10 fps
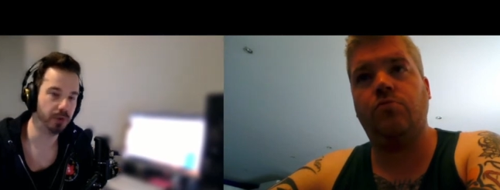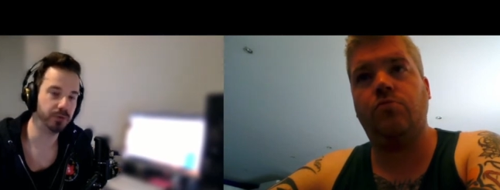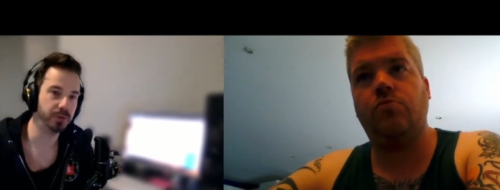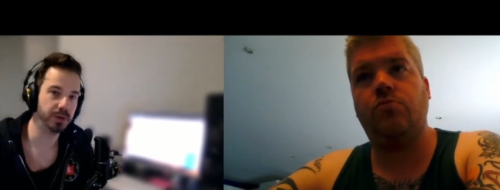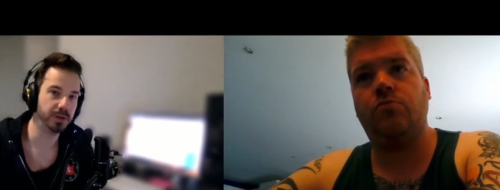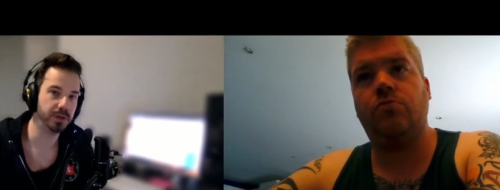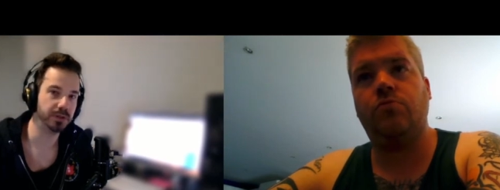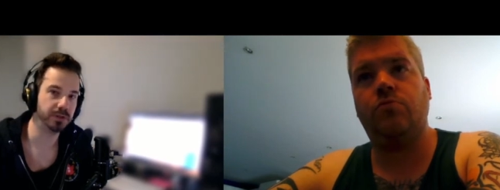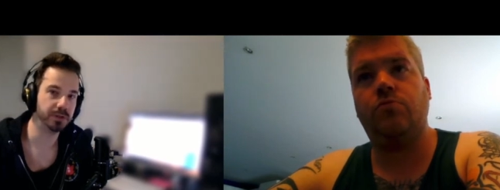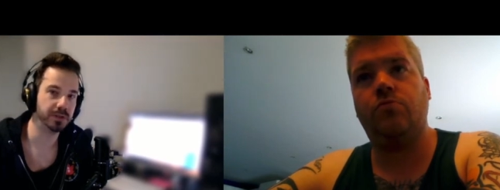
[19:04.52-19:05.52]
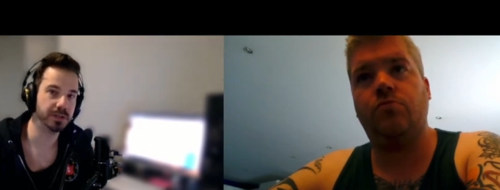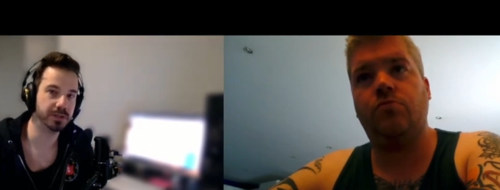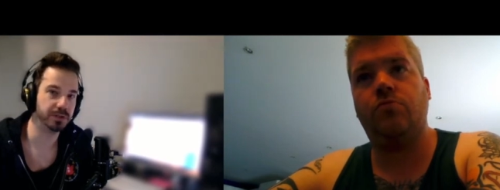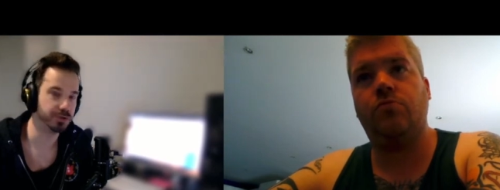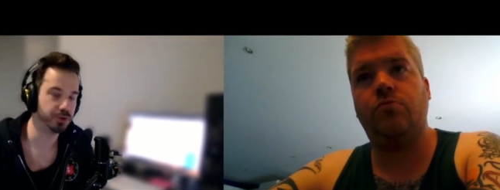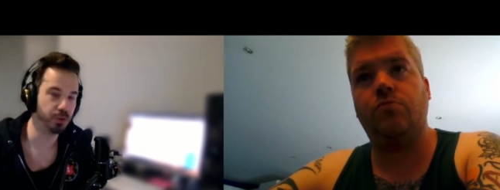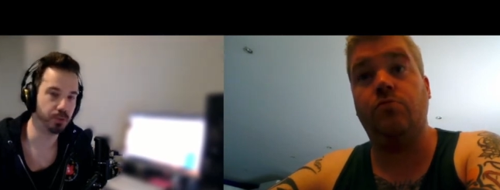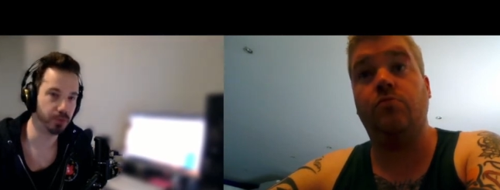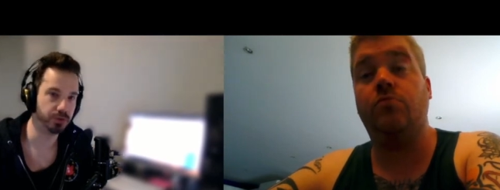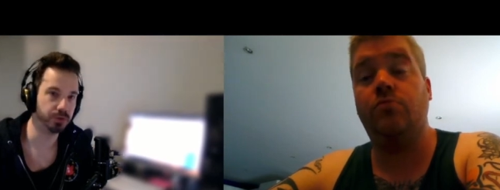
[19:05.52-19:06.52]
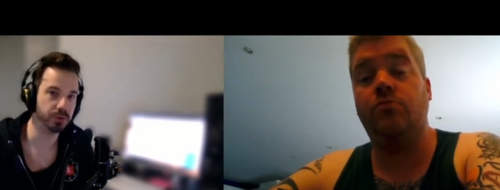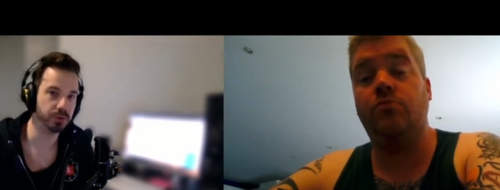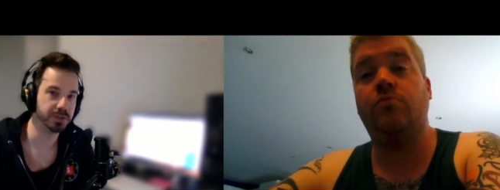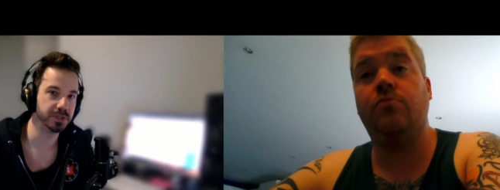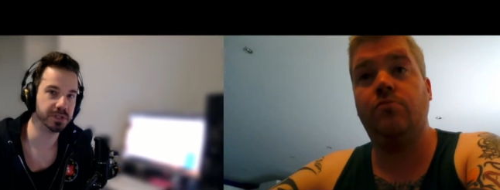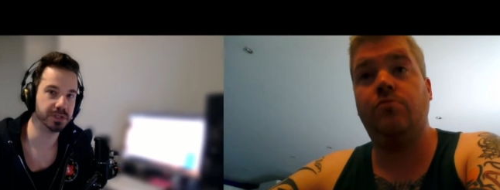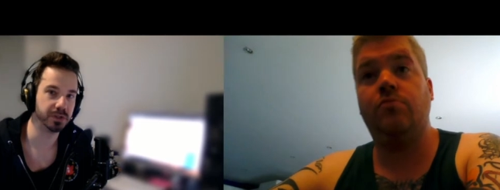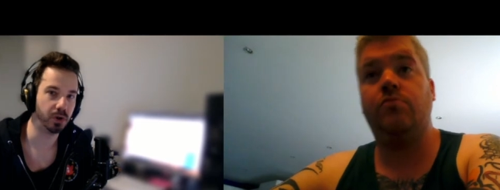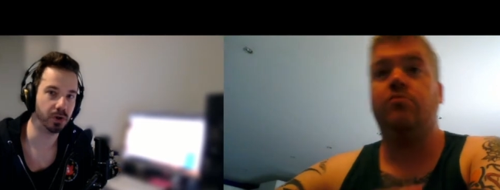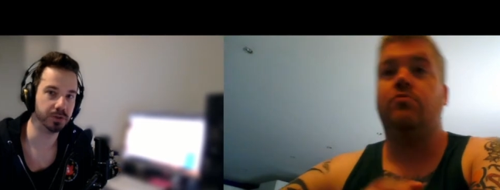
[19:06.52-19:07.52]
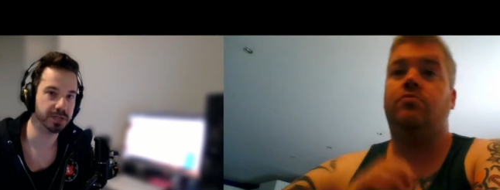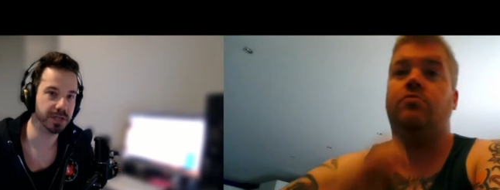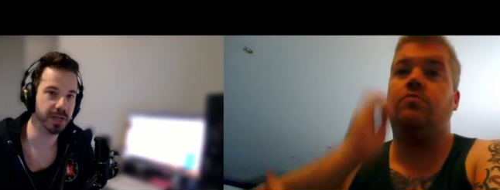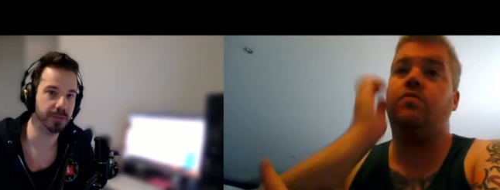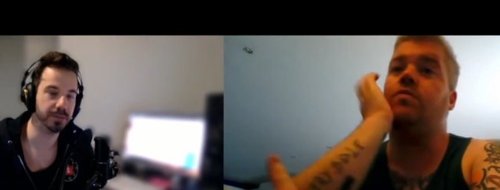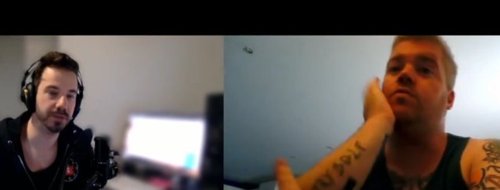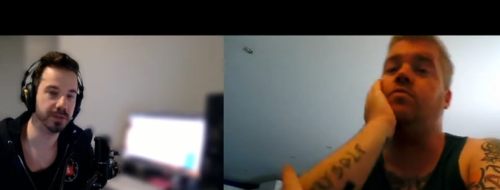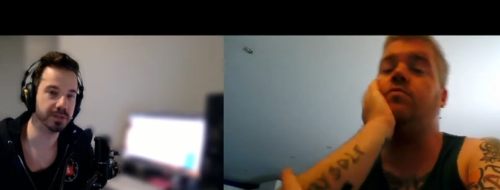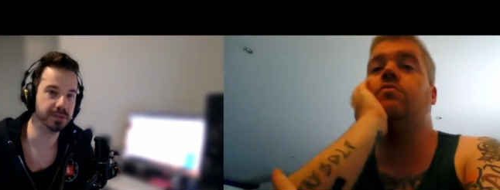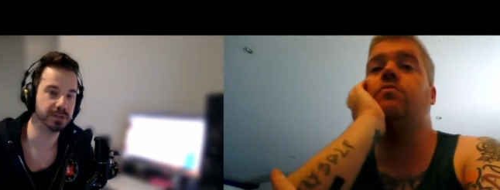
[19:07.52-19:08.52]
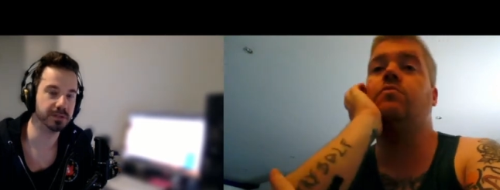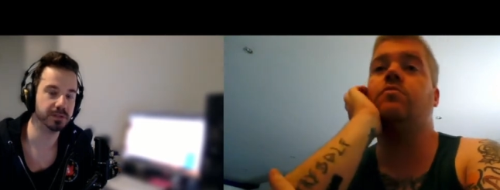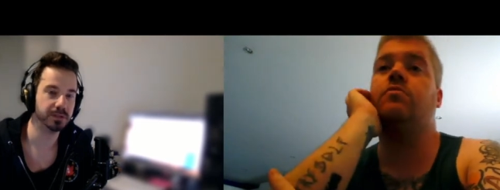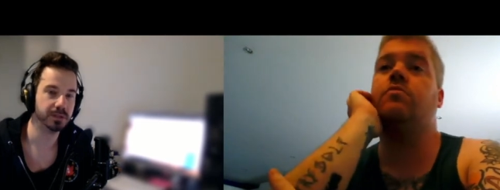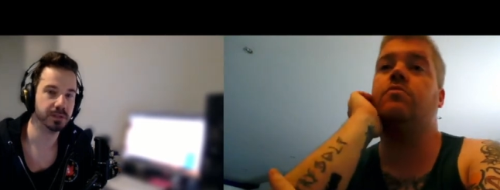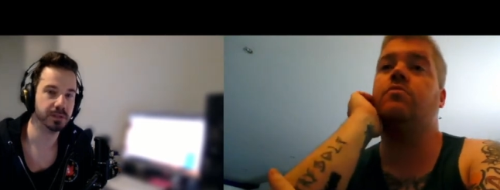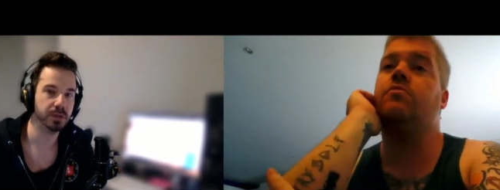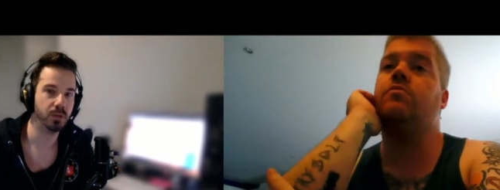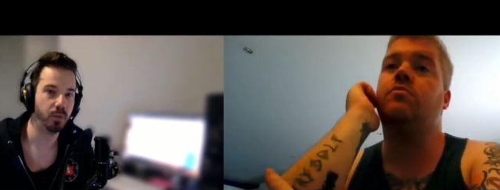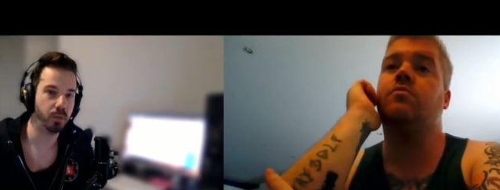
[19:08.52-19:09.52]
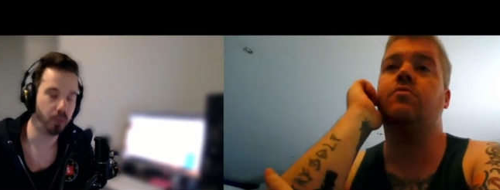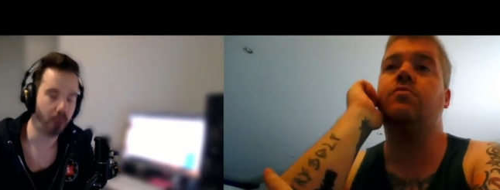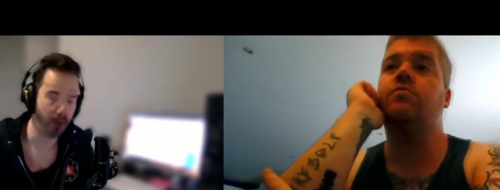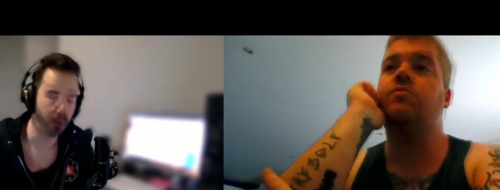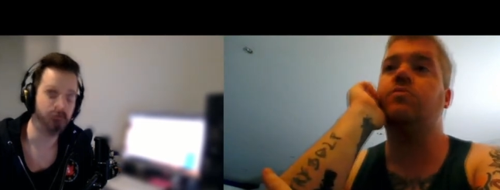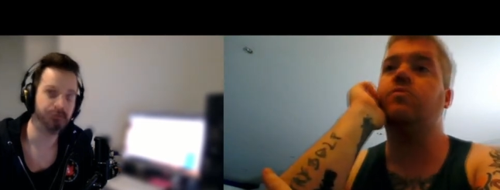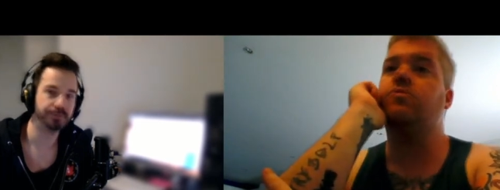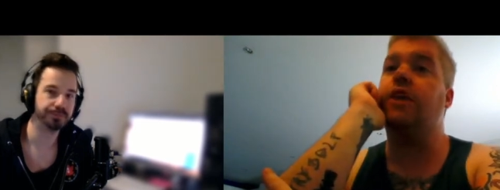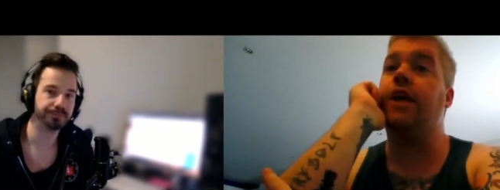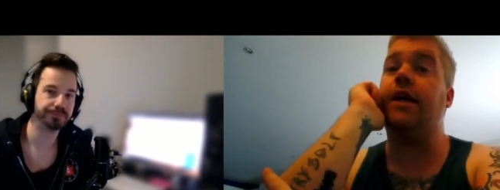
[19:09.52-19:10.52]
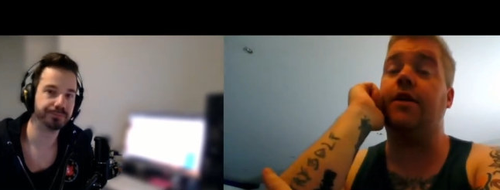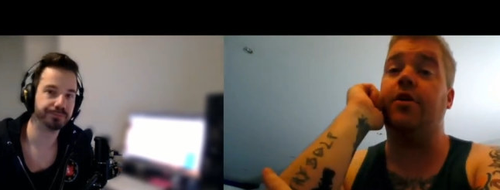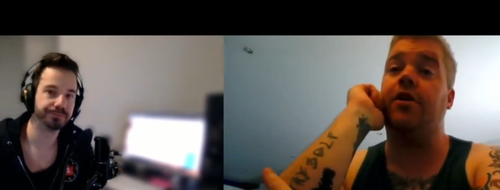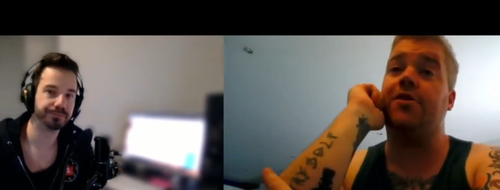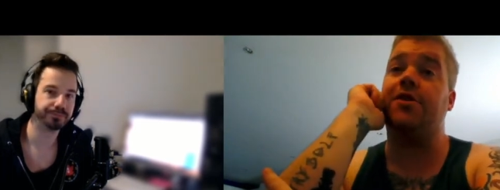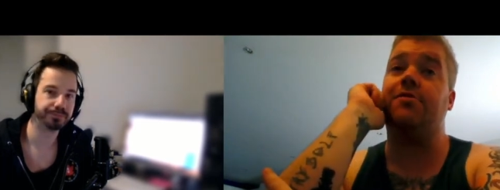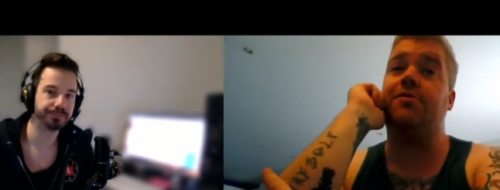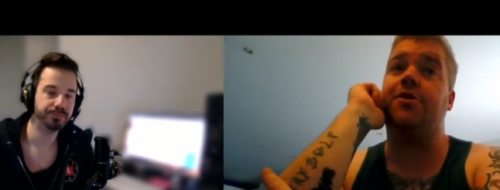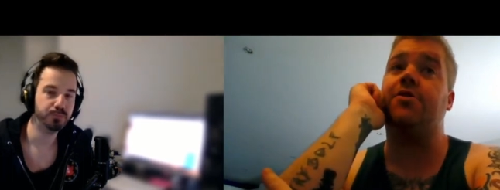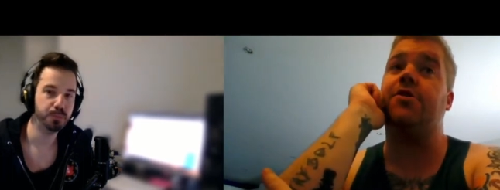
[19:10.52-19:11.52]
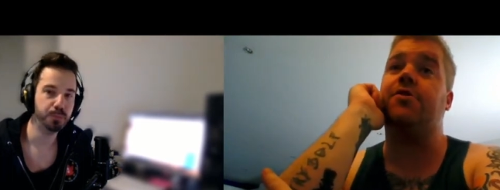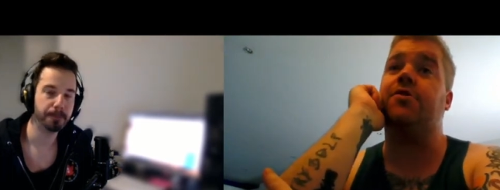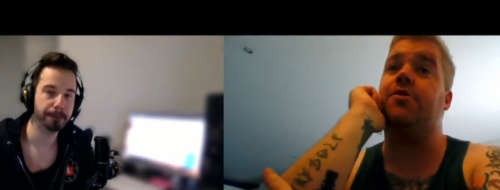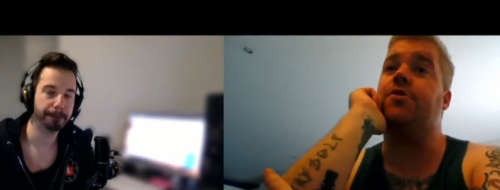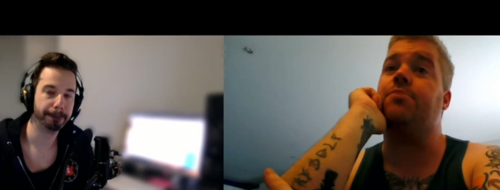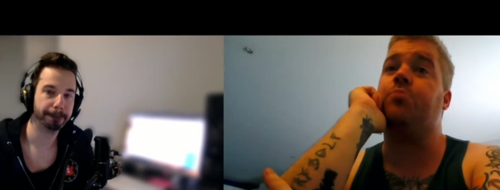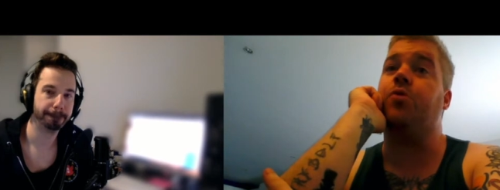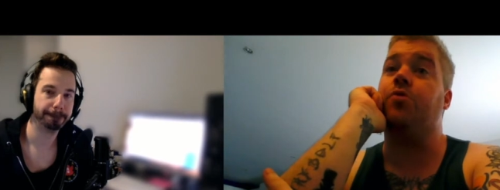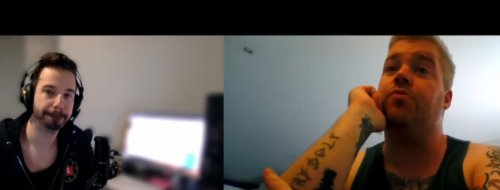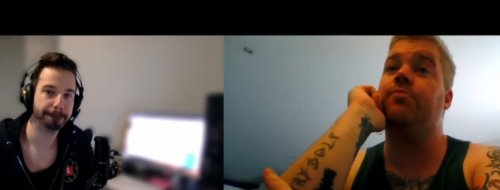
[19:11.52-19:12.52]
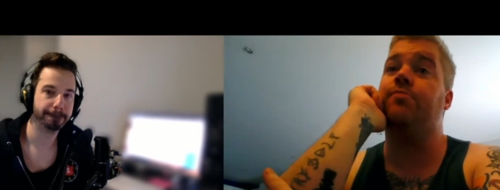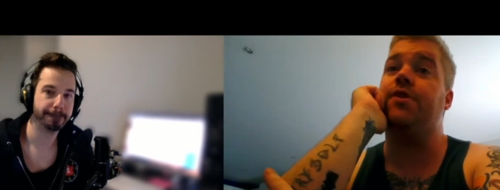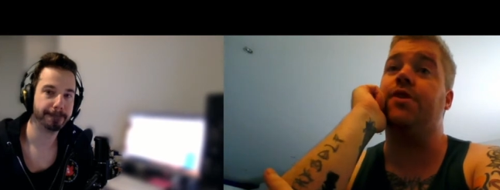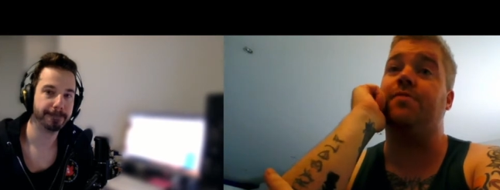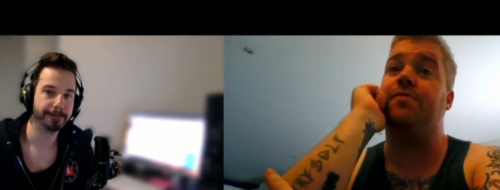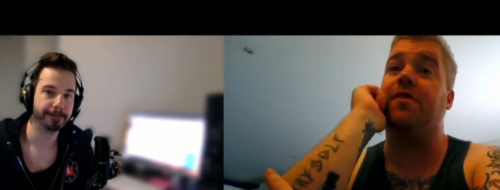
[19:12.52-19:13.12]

Speaker 1: tune on this. This there's no Pro mm. Tools. This is all to tape. This is wow."
Speaker 2: Yeah, no, no, she's she's she's she's good. She's